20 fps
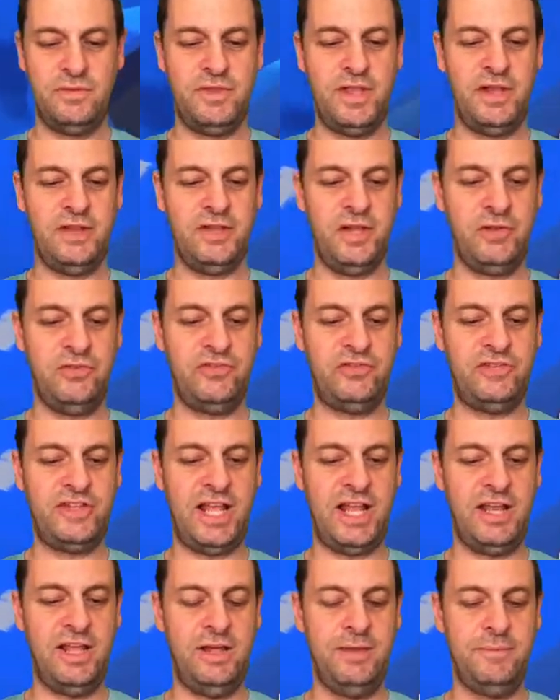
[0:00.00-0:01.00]
There goes
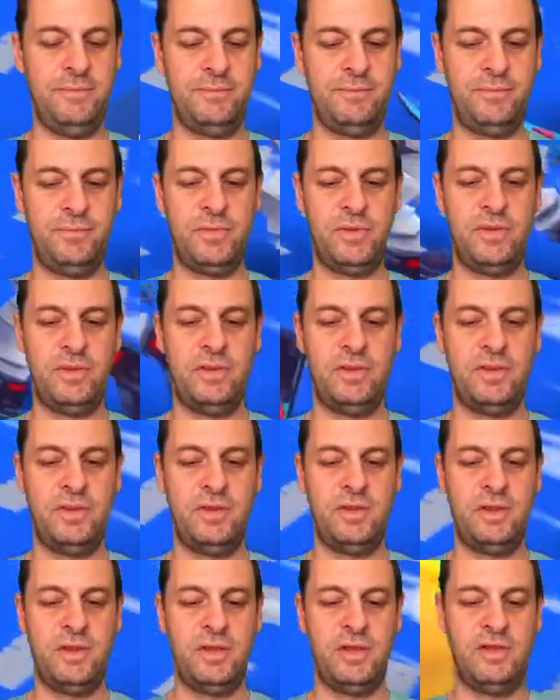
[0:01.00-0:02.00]
Stella
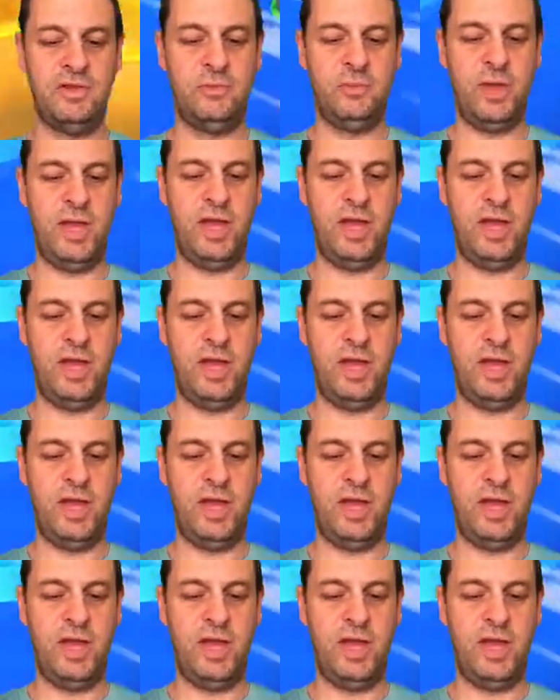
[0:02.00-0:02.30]
as